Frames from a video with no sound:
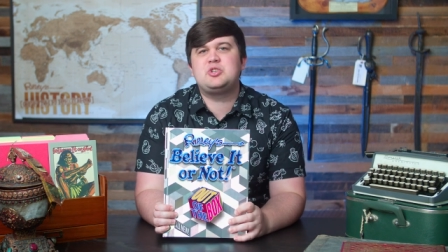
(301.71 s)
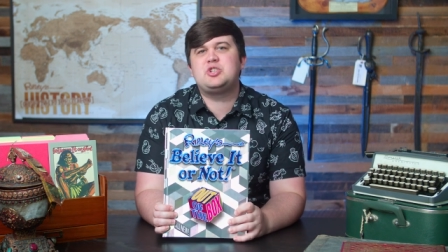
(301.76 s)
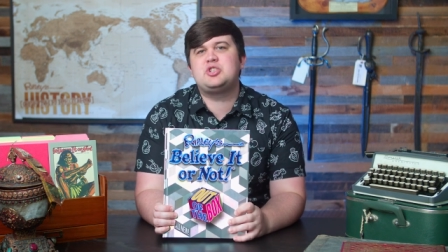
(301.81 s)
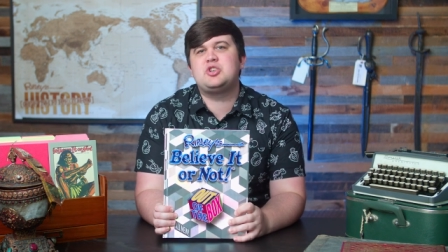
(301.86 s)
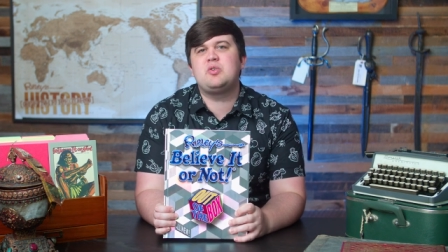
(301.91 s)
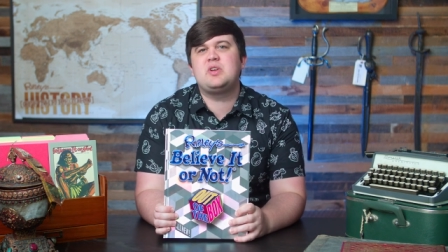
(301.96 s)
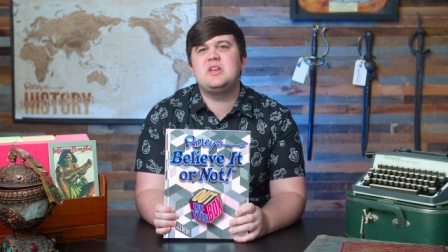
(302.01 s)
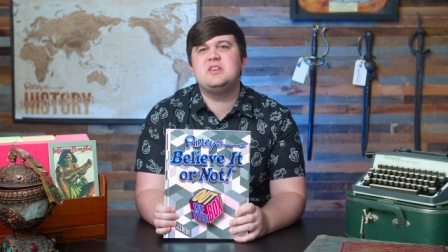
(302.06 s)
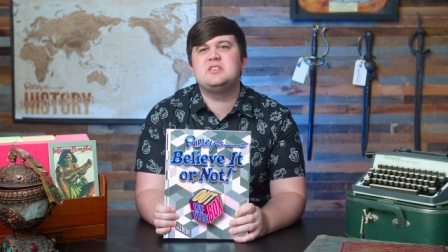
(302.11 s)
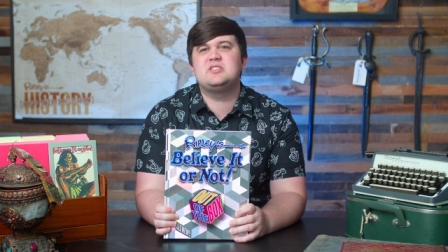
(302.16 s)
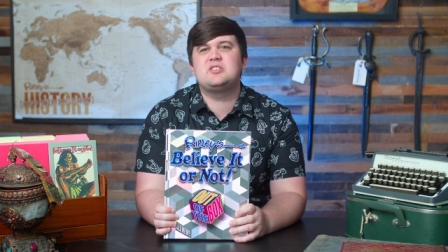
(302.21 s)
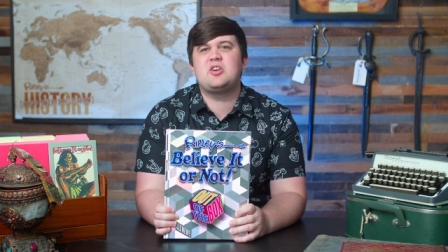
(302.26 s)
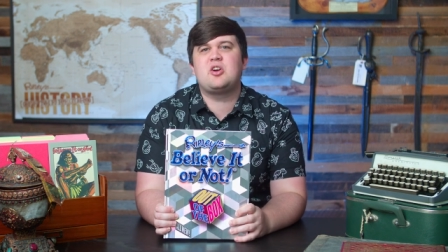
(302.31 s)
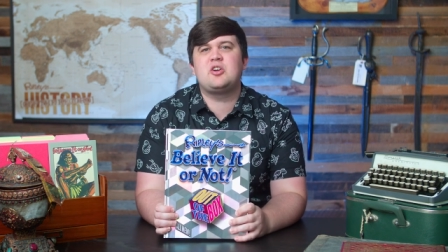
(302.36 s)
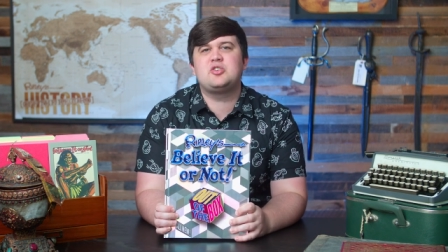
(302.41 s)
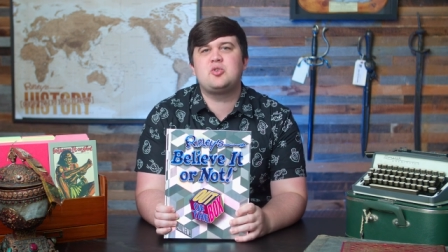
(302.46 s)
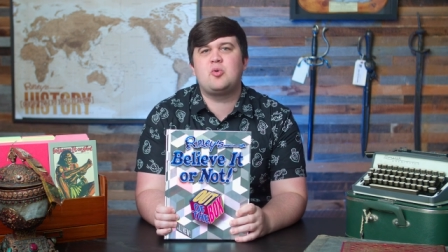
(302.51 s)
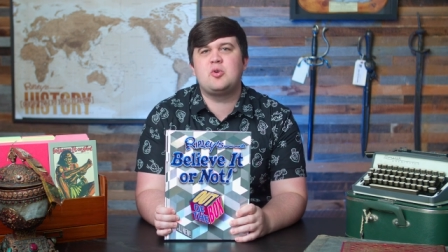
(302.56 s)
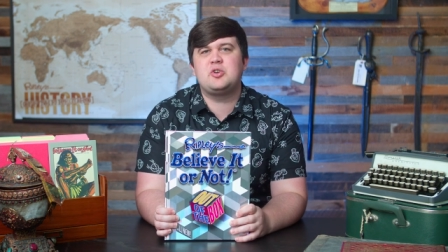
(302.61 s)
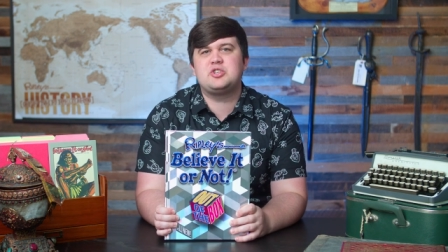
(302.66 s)
which showcases
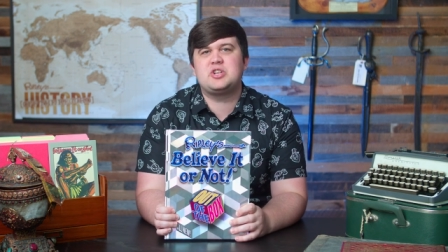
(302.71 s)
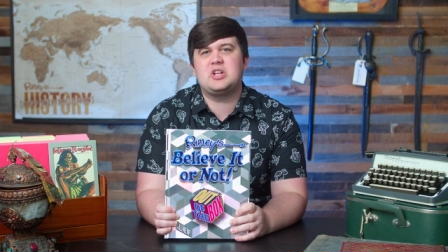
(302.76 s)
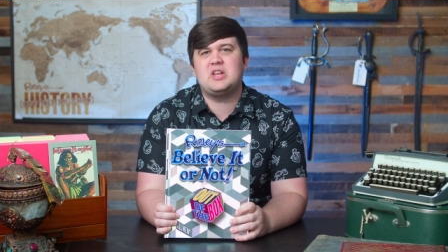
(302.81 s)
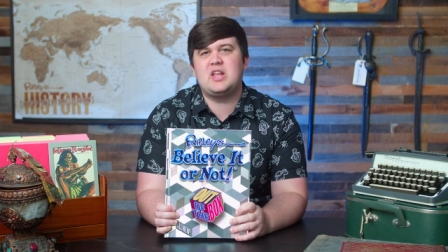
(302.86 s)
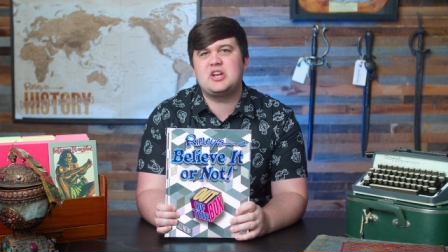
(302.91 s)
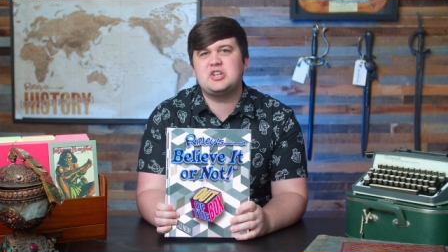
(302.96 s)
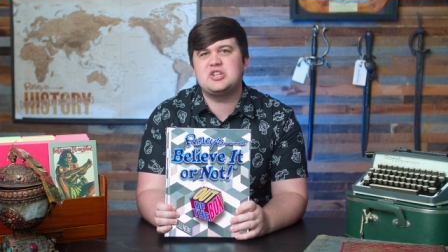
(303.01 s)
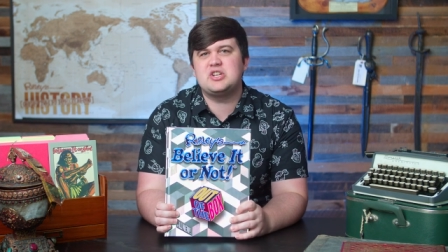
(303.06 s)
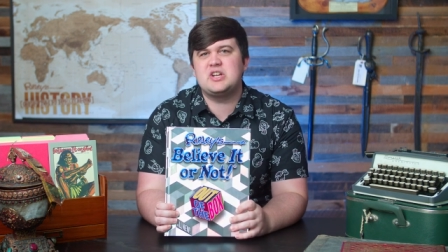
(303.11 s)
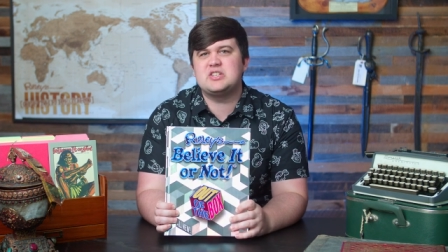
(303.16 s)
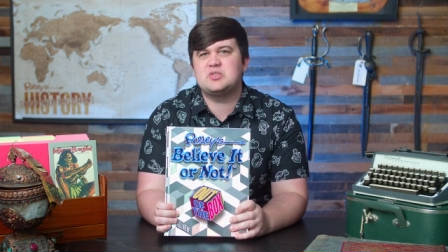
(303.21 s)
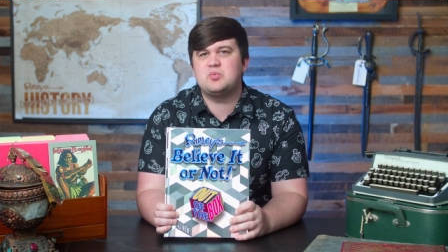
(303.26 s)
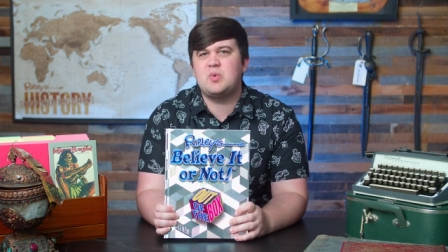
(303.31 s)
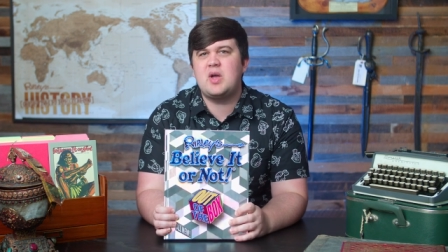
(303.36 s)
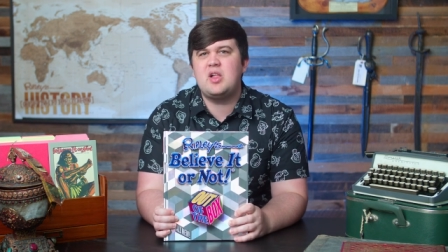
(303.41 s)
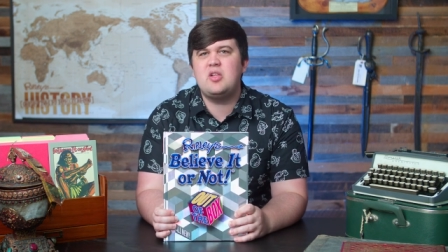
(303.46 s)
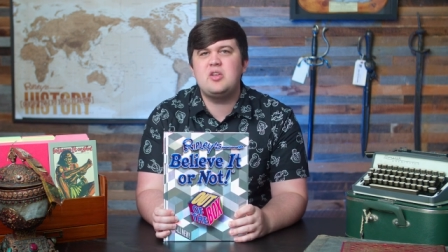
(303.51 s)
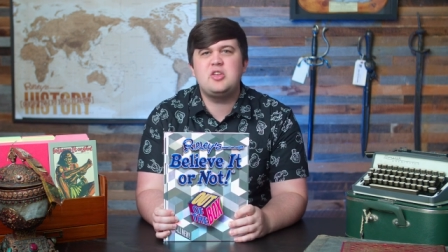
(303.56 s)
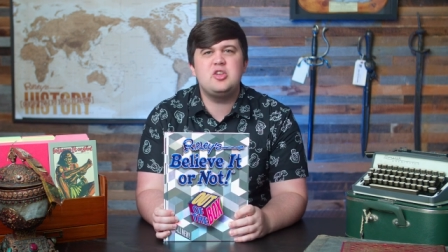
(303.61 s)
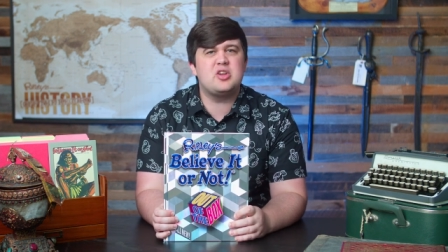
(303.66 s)
our torch collection as
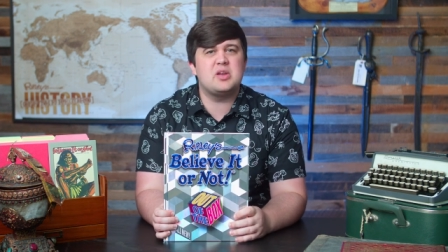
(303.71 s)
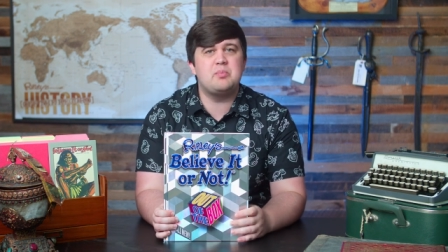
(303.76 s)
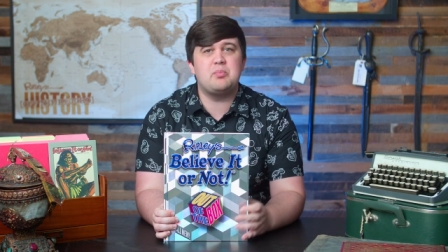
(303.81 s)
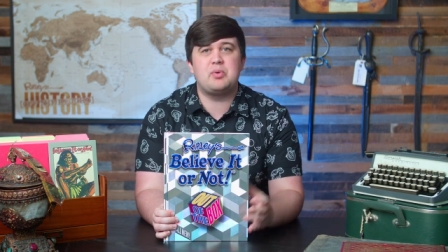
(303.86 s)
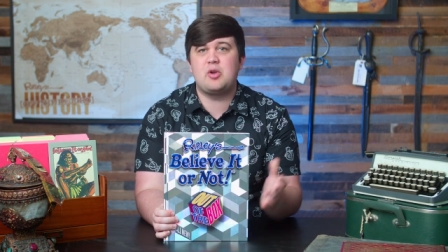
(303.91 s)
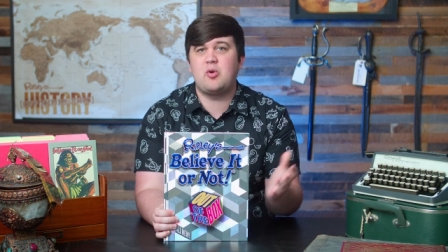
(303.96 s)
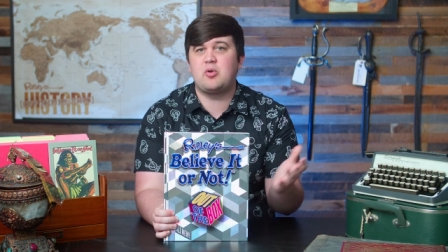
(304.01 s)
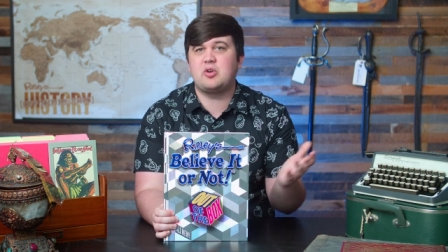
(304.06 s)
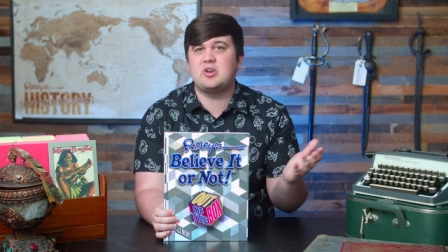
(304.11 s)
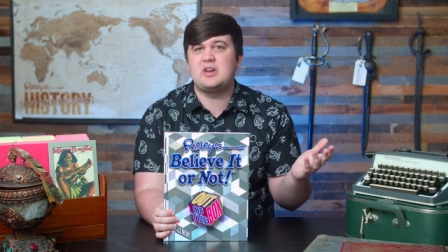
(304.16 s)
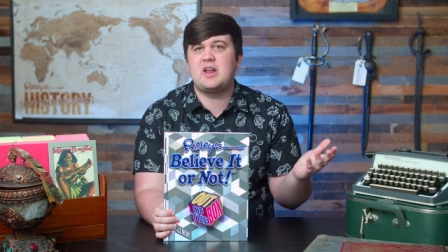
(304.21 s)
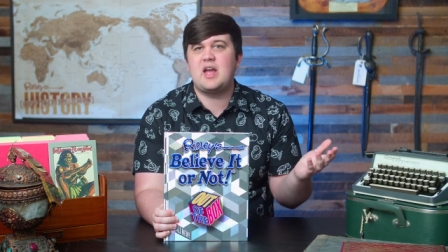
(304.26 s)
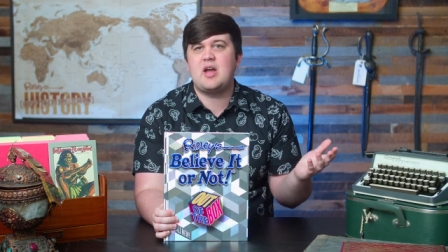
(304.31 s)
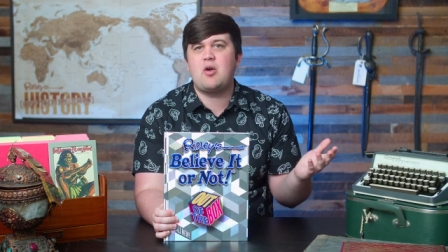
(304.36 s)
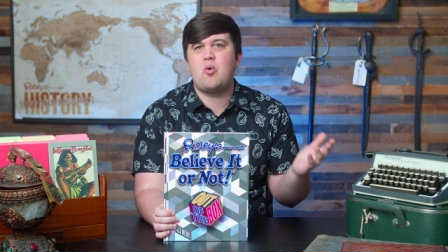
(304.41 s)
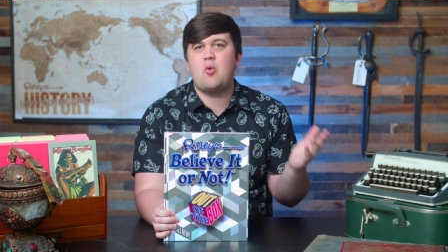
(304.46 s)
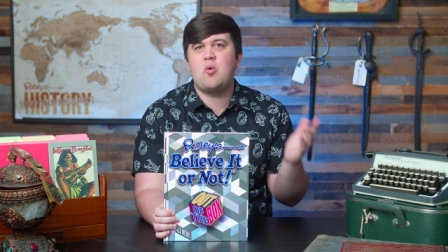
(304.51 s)
well. You can pre order it now